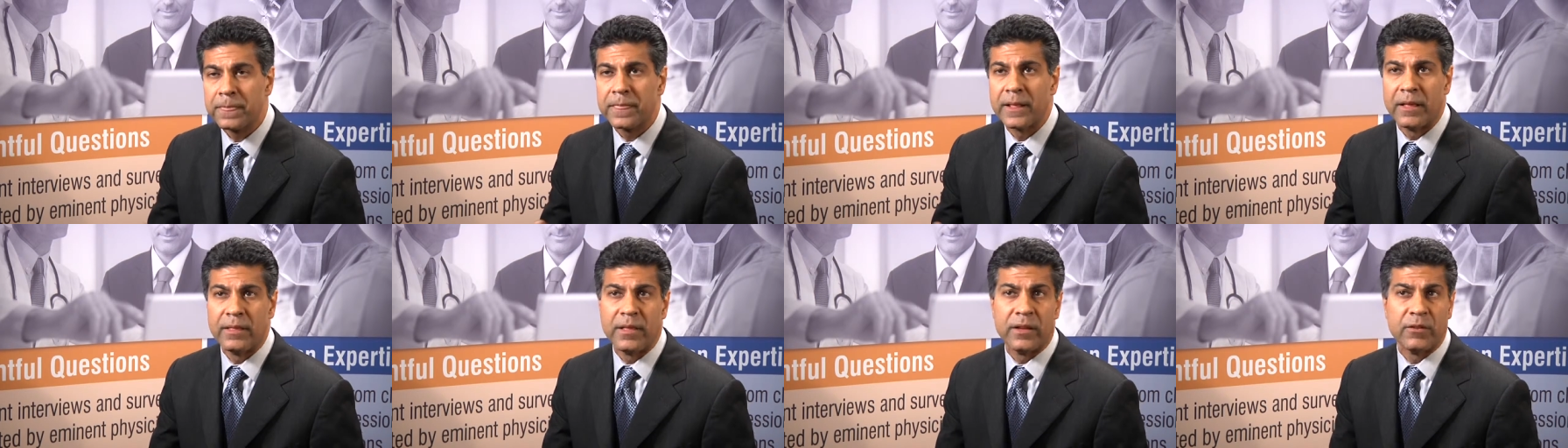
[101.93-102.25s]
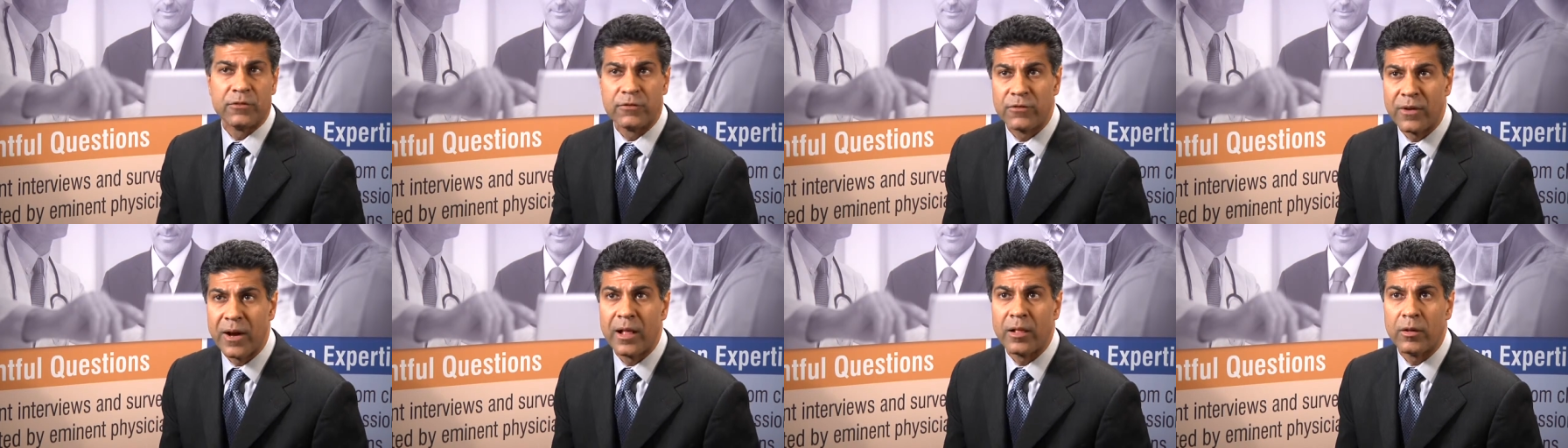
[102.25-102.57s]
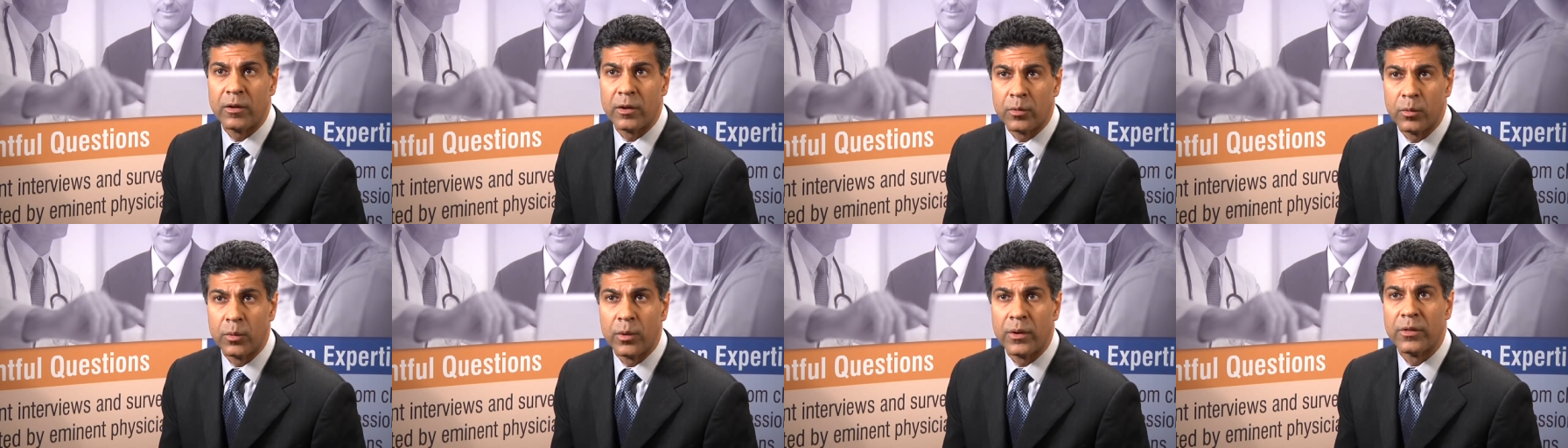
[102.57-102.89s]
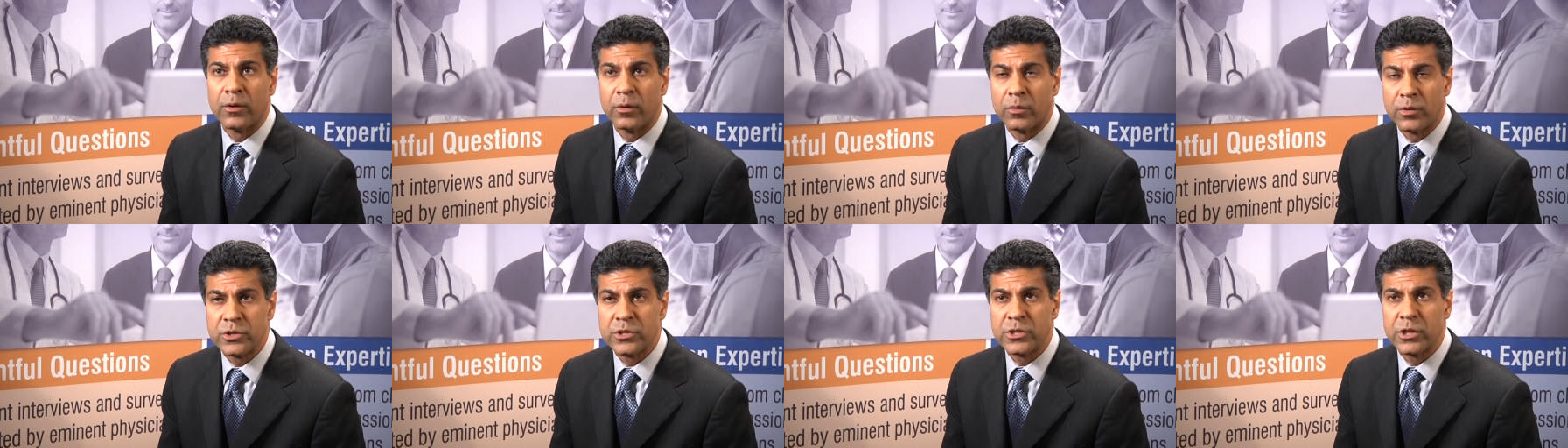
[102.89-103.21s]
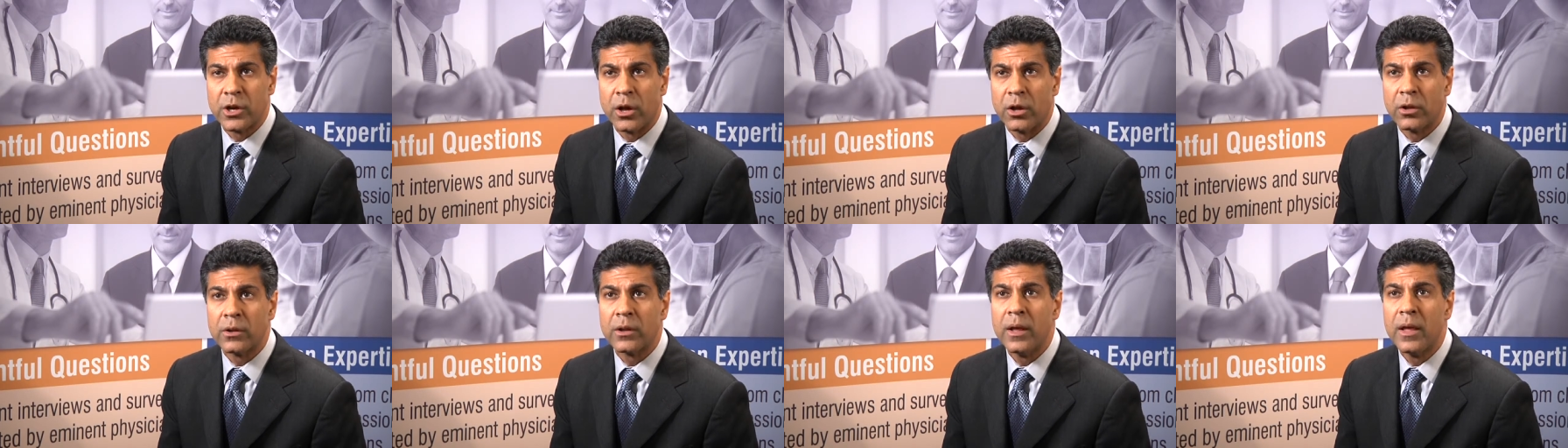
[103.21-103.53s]
and then following with a
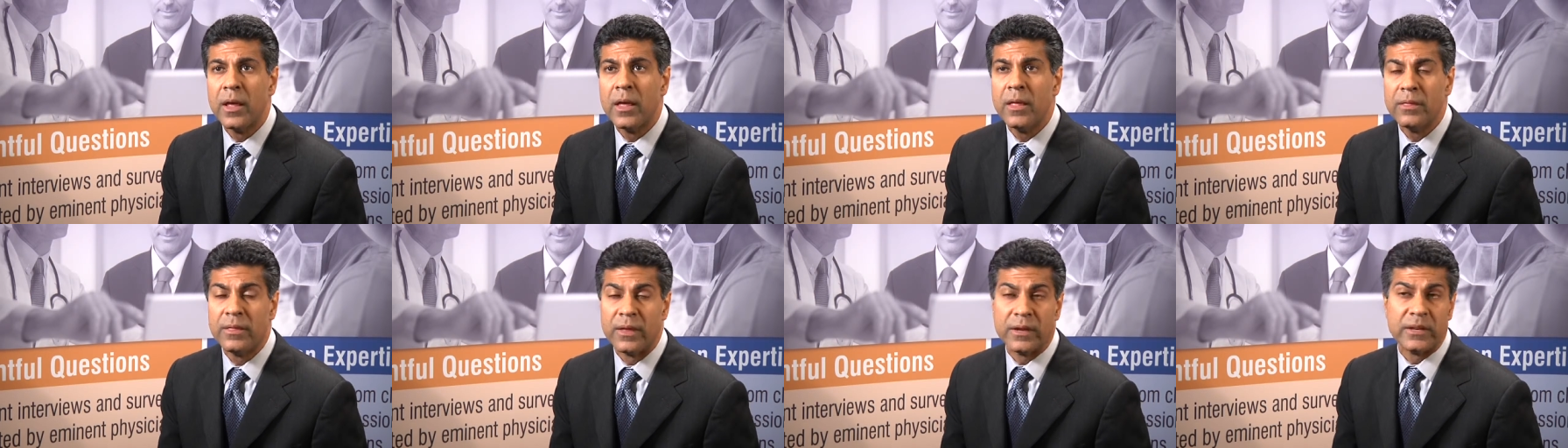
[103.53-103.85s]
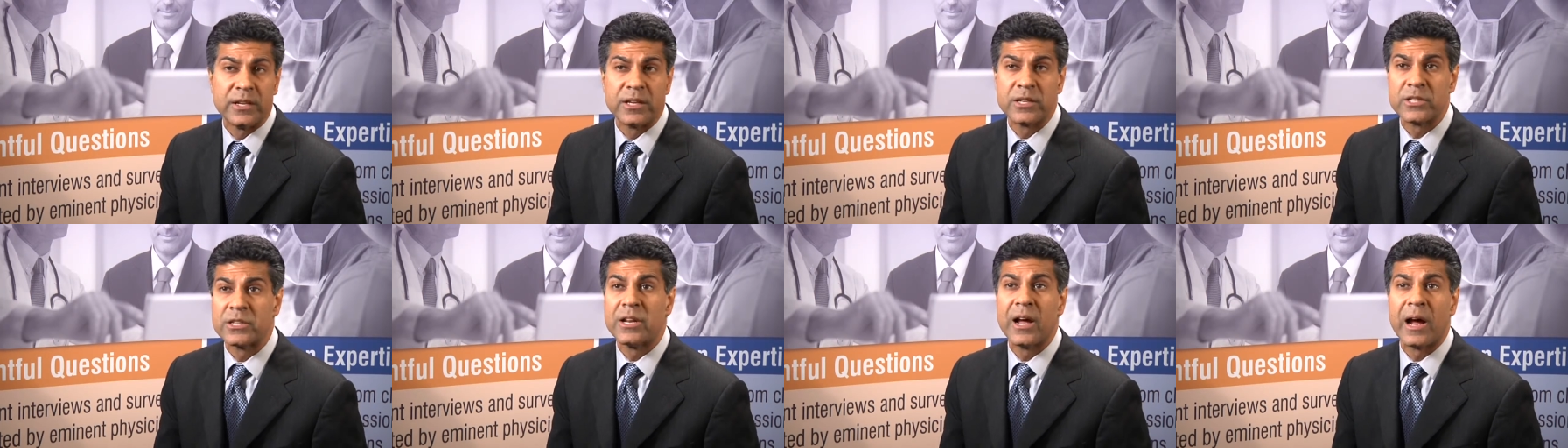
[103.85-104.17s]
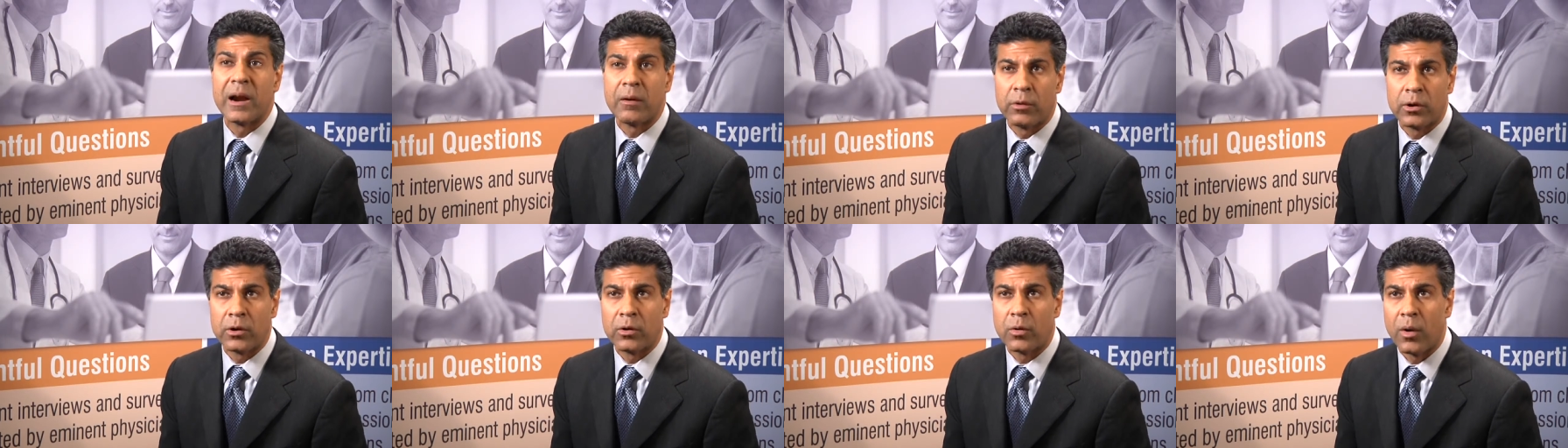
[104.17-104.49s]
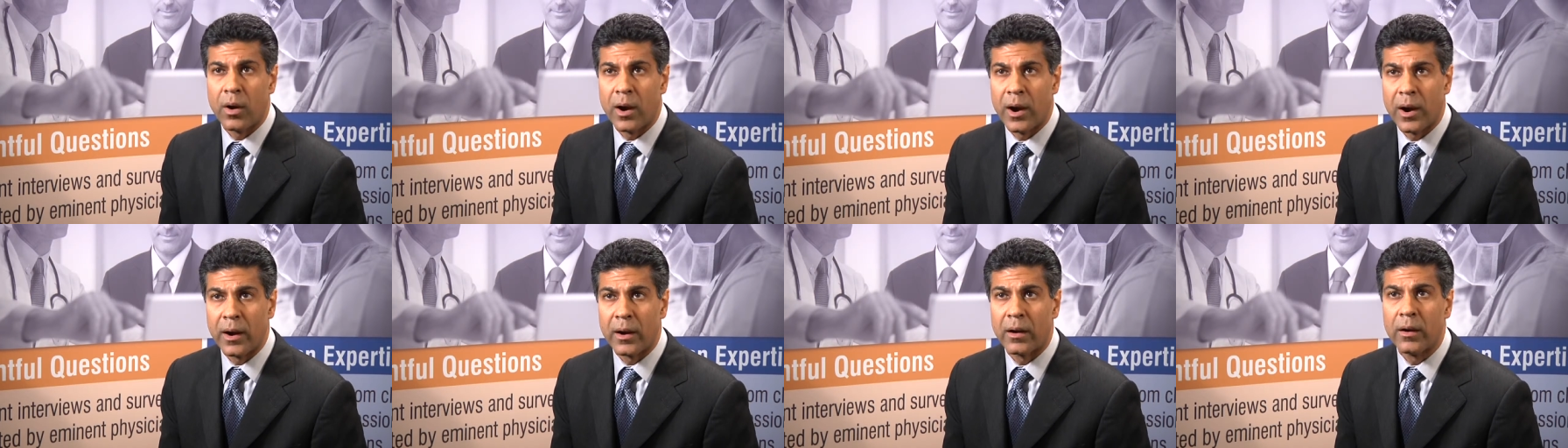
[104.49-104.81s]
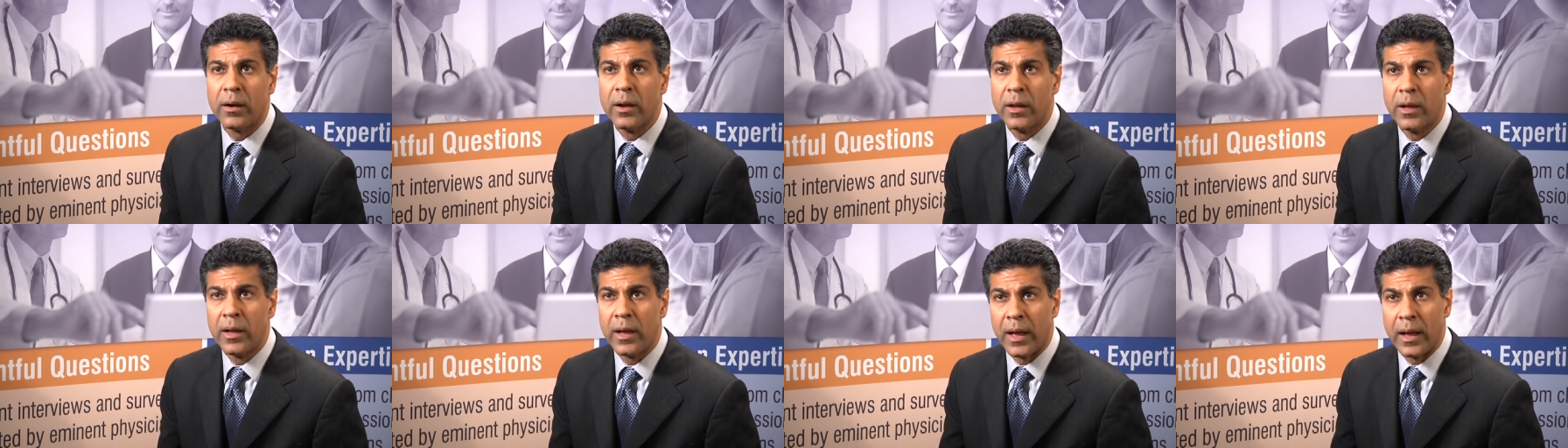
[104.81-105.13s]
result that does not require
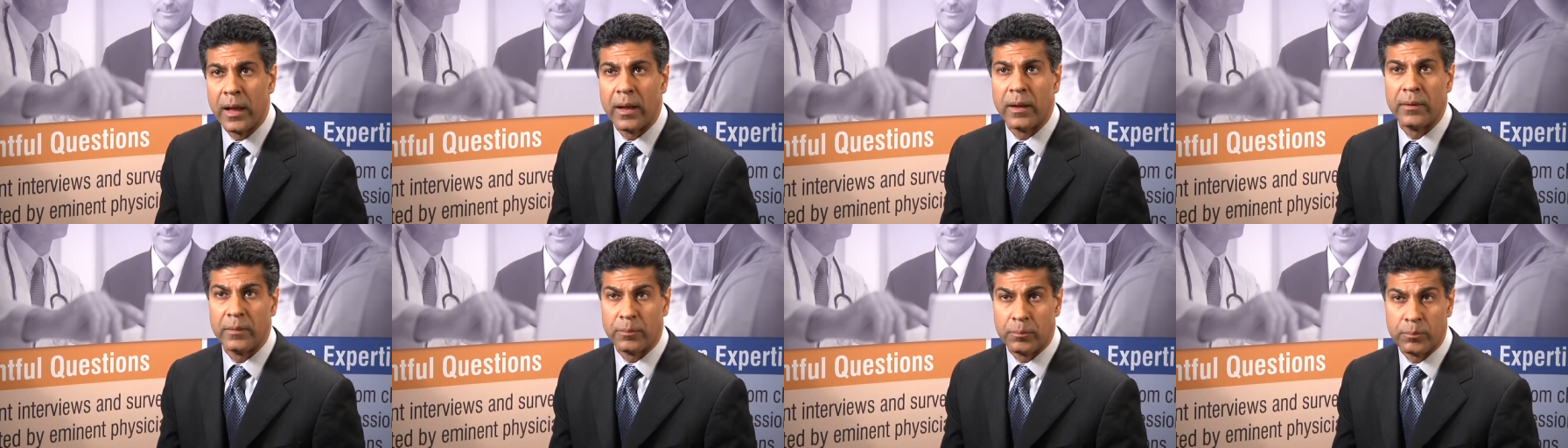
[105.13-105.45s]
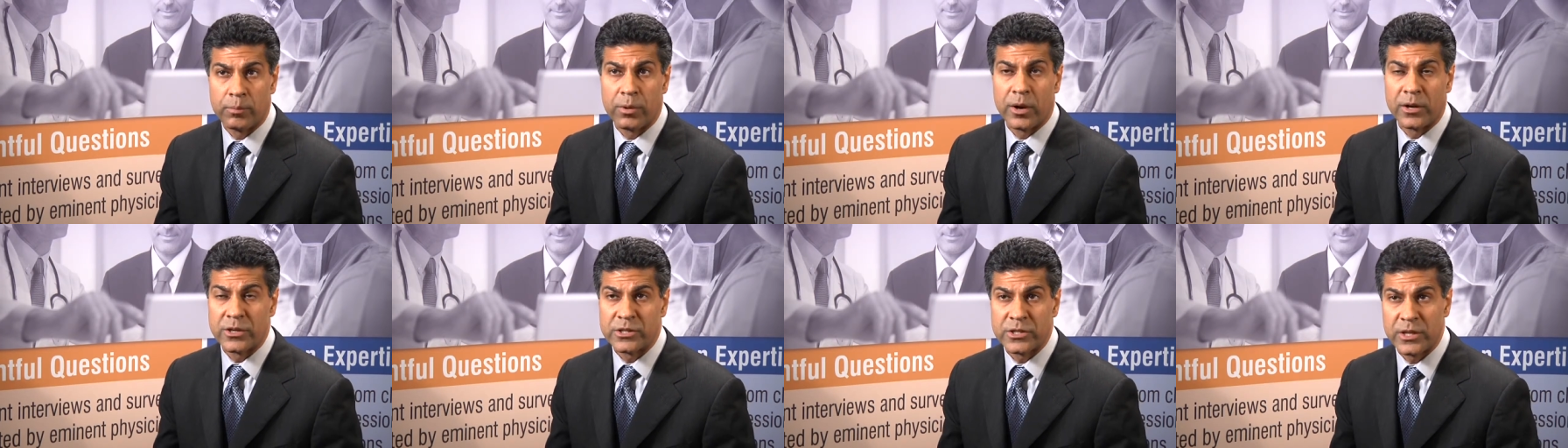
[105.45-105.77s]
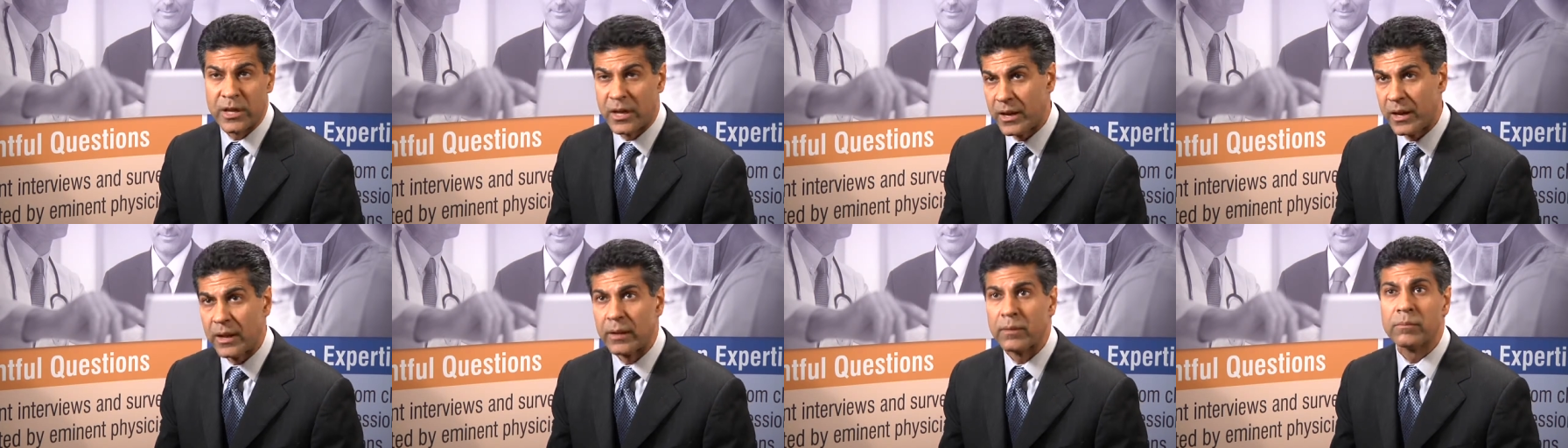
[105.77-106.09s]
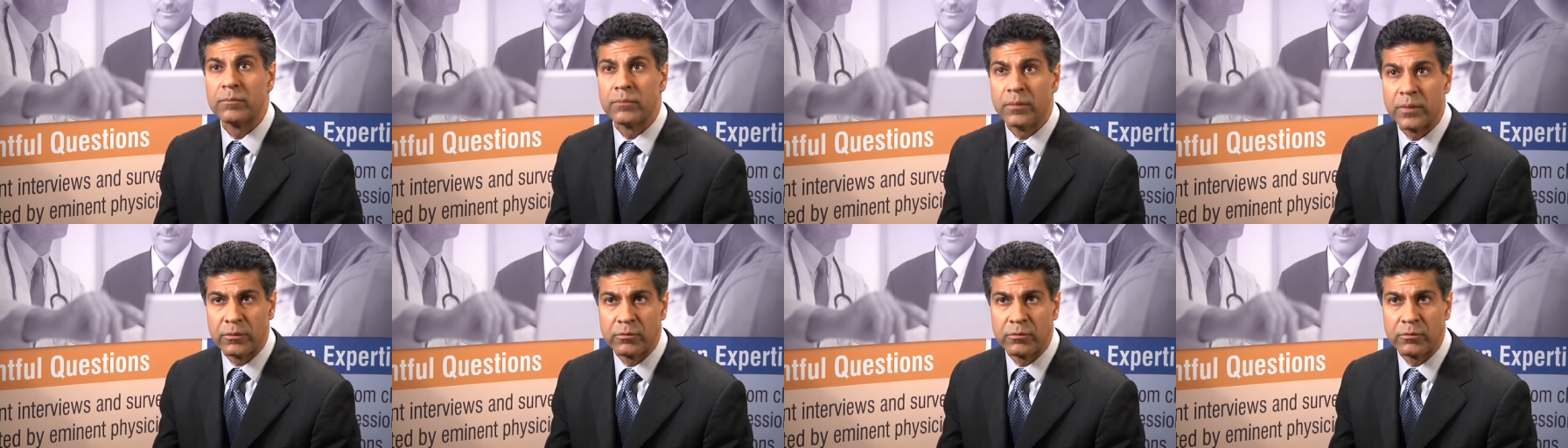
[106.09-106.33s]
a prosthetic